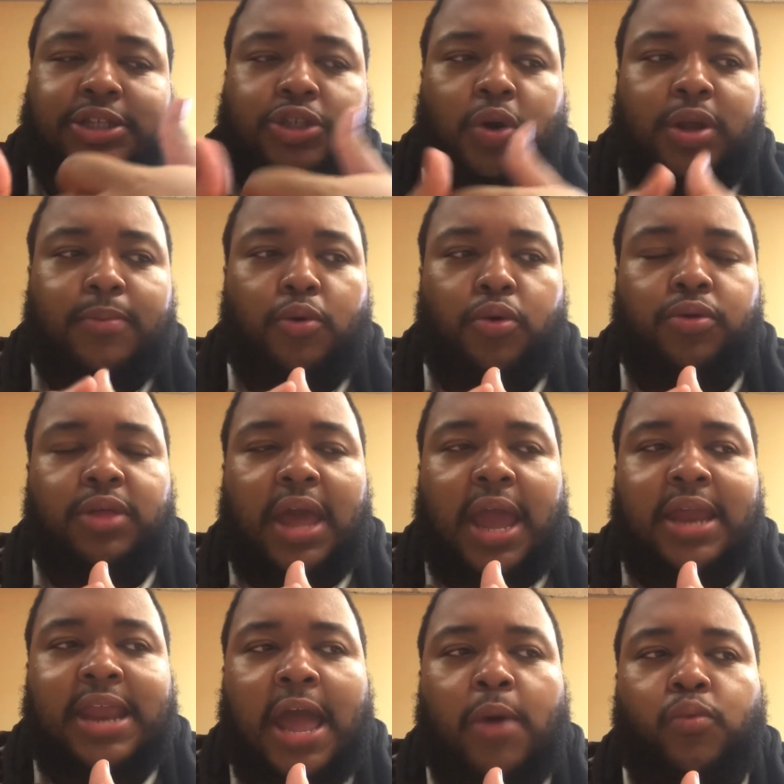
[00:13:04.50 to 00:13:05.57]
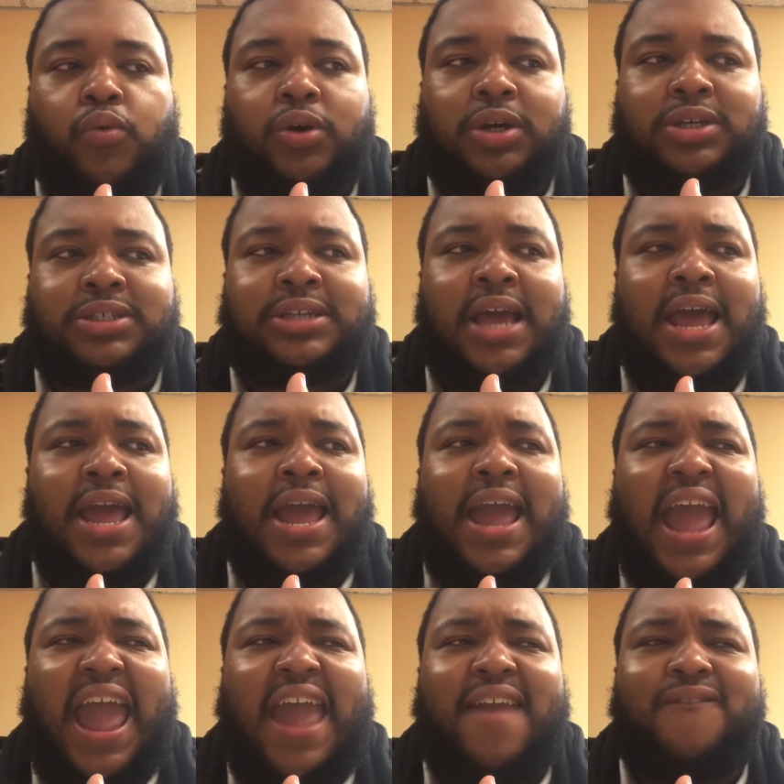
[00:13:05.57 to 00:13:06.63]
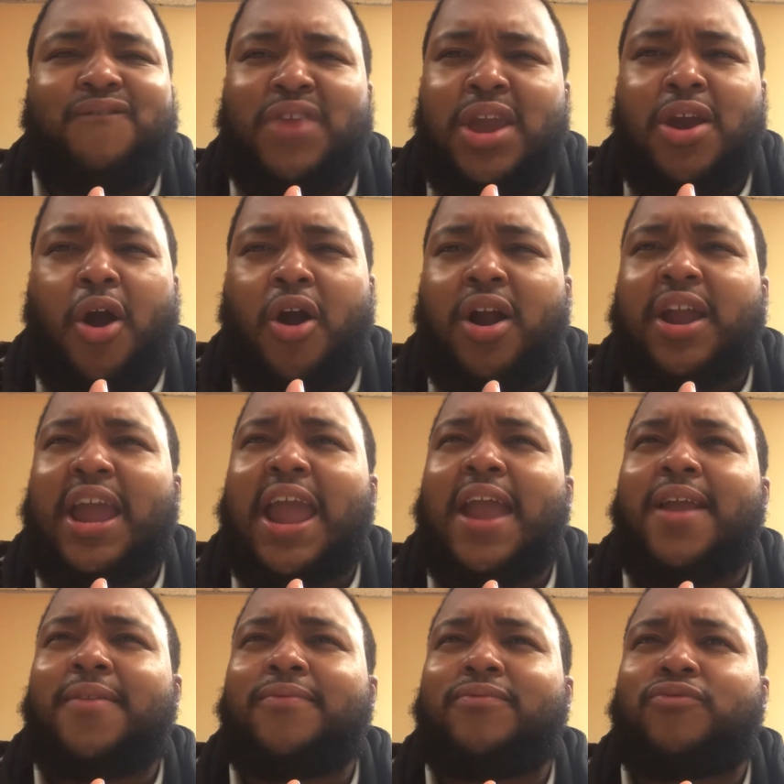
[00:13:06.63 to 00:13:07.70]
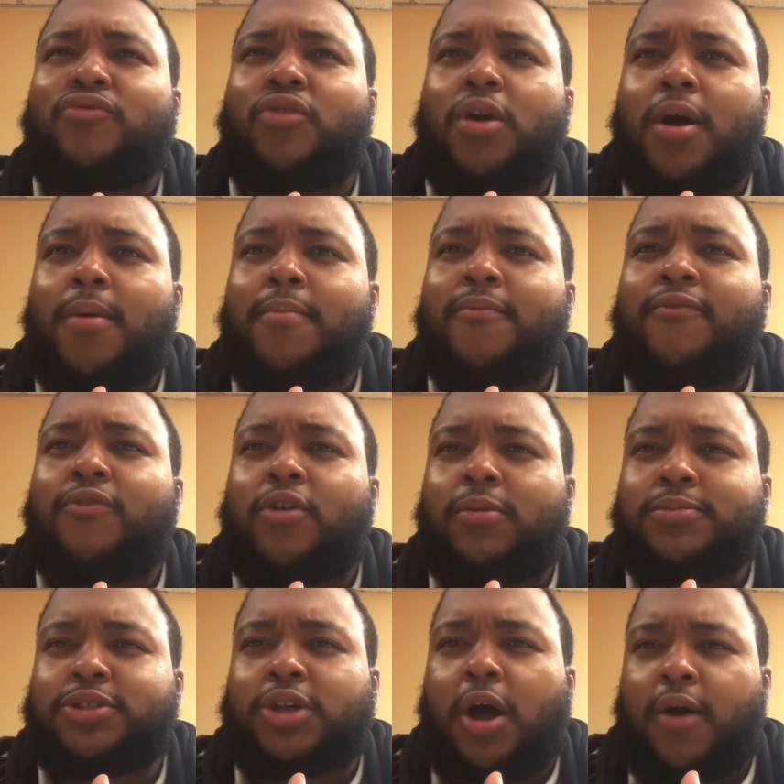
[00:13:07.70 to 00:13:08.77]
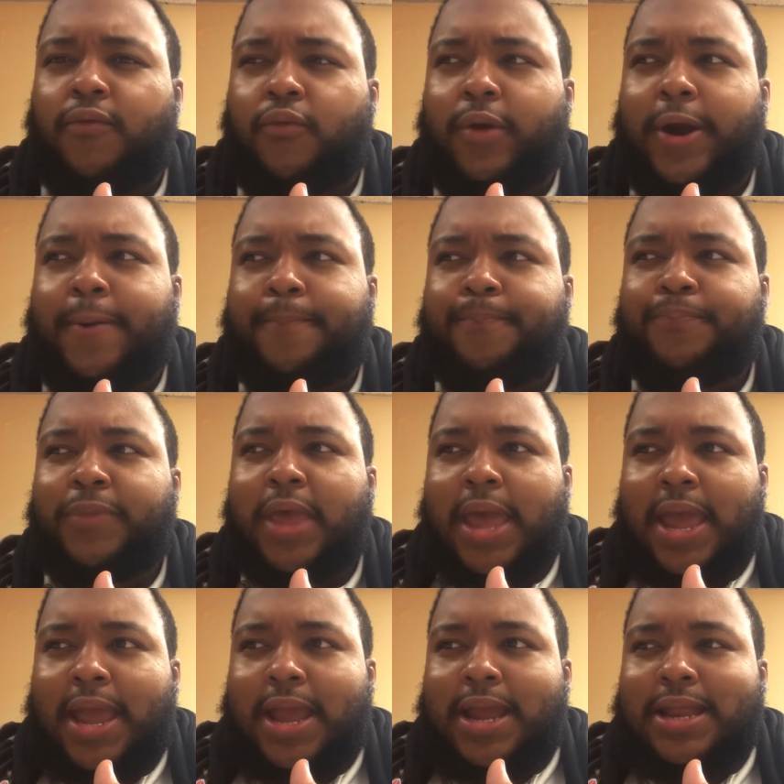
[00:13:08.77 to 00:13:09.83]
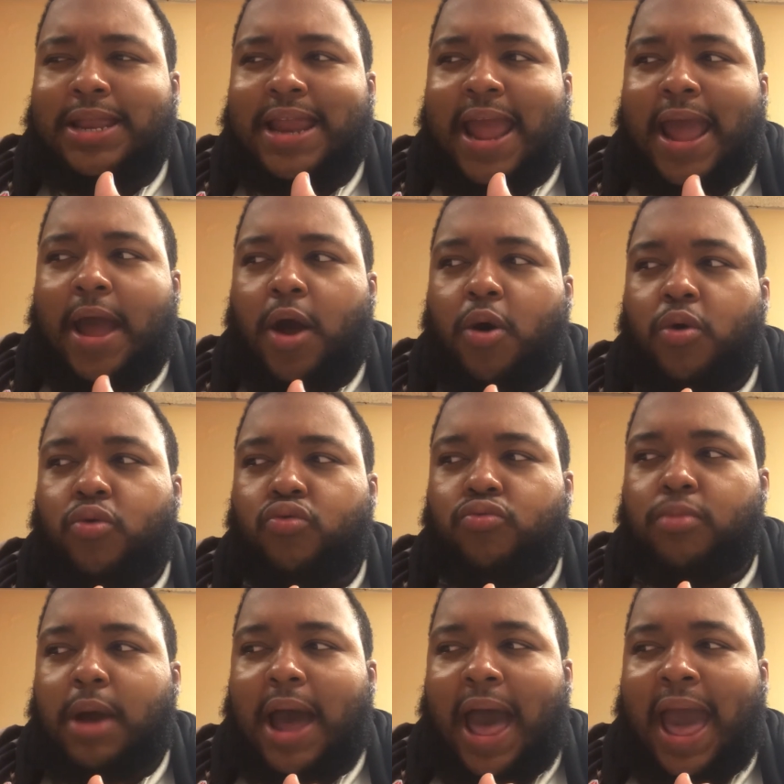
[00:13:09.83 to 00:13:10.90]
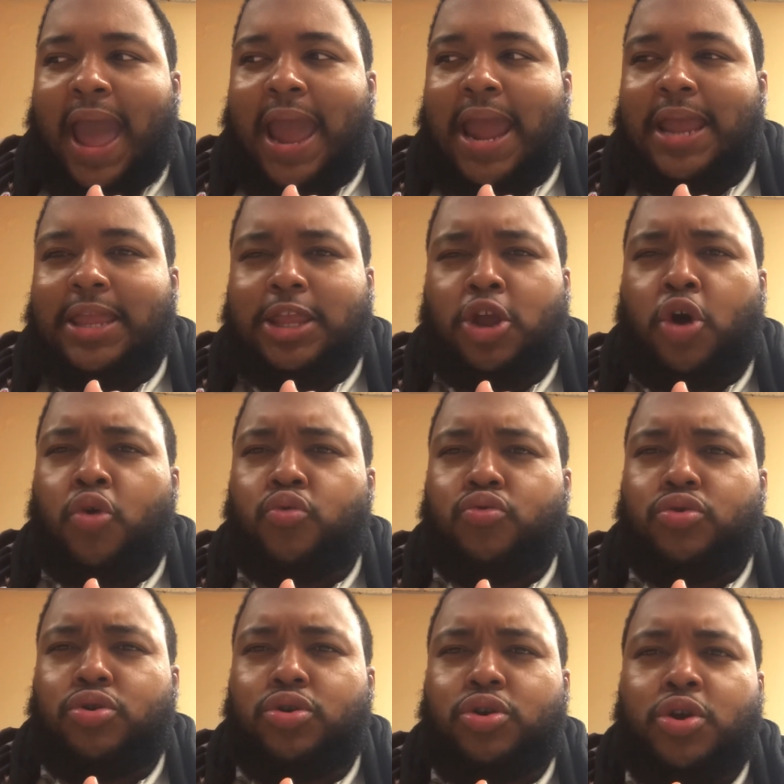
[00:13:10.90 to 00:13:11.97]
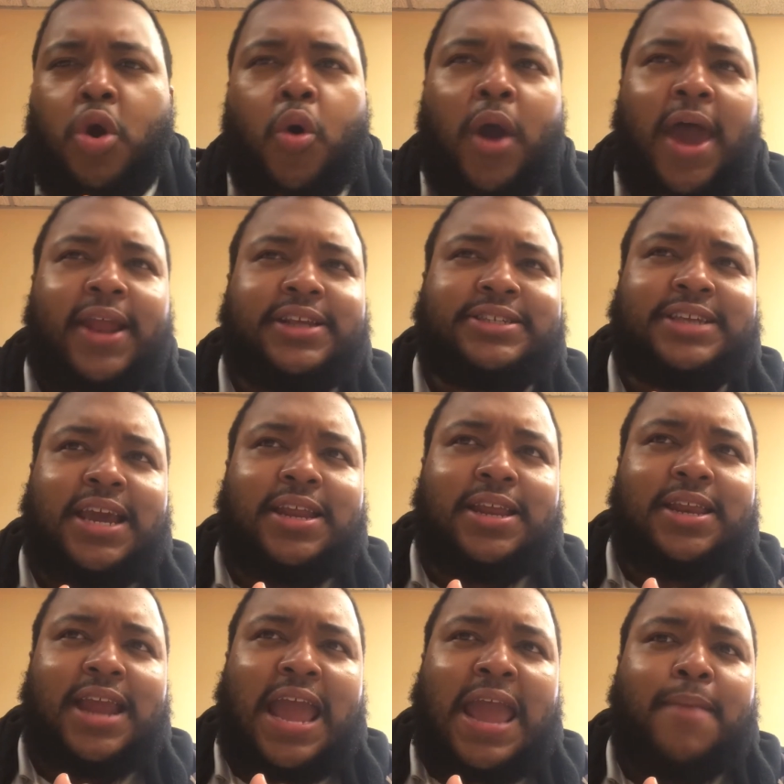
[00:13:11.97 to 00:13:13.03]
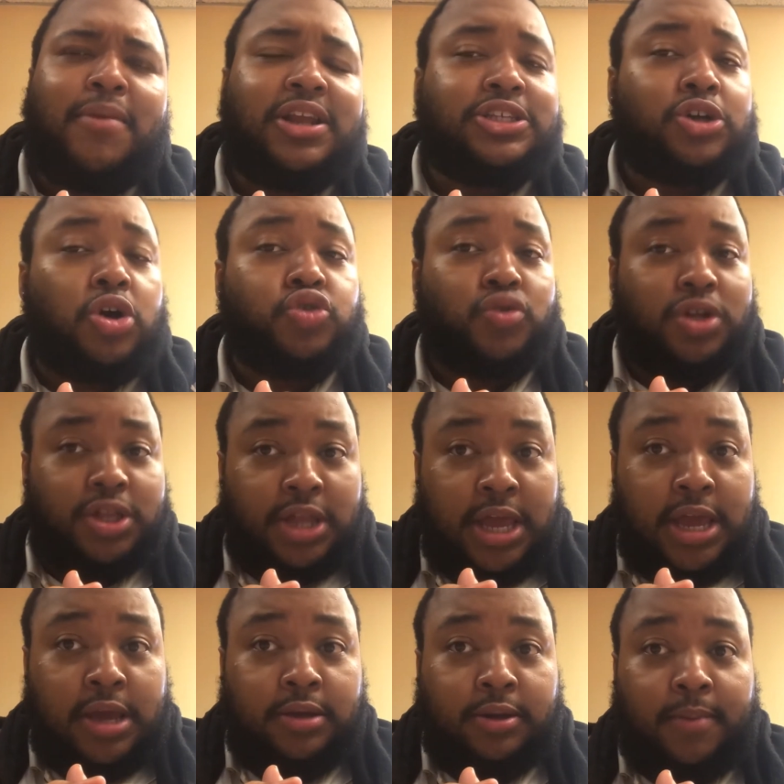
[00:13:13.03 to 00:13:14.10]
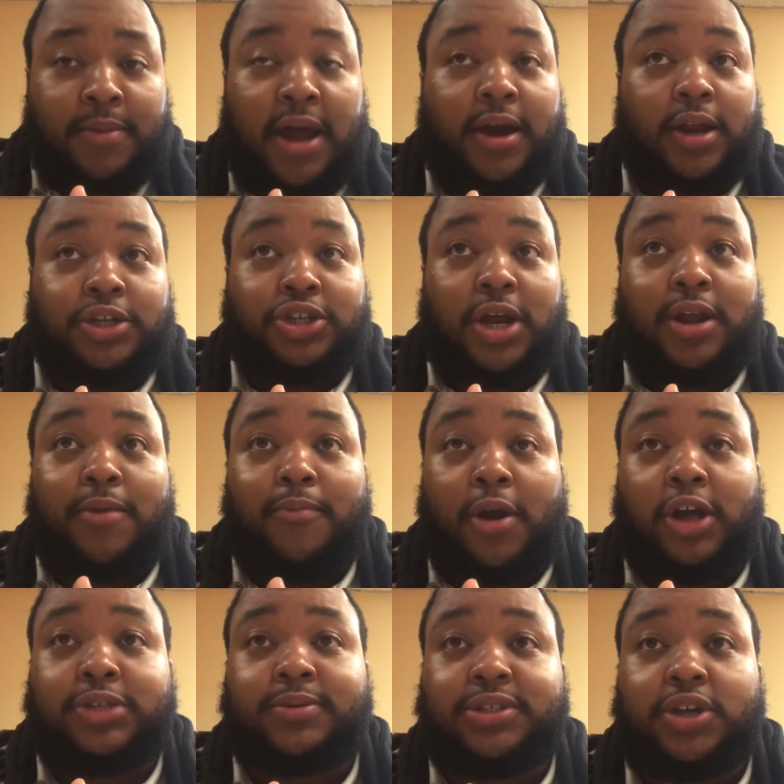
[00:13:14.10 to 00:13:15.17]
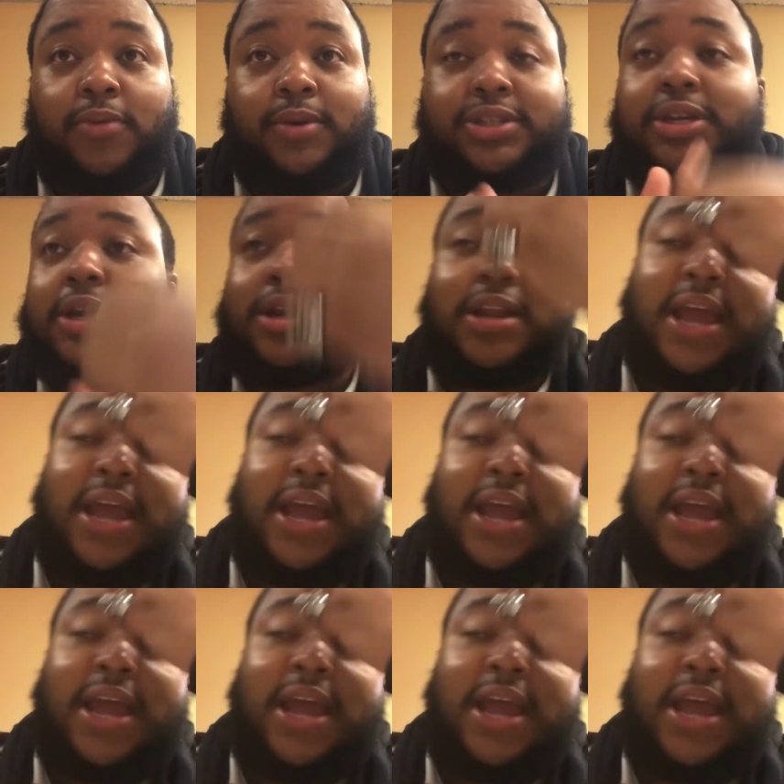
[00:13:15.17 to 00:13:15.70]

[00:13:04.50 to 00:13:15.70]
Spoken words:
the Sony booth, and that was a VR game from Software. Now, I don't know how to say the name, but it starts with a D. I'm not going to try to embarrass myself by saying the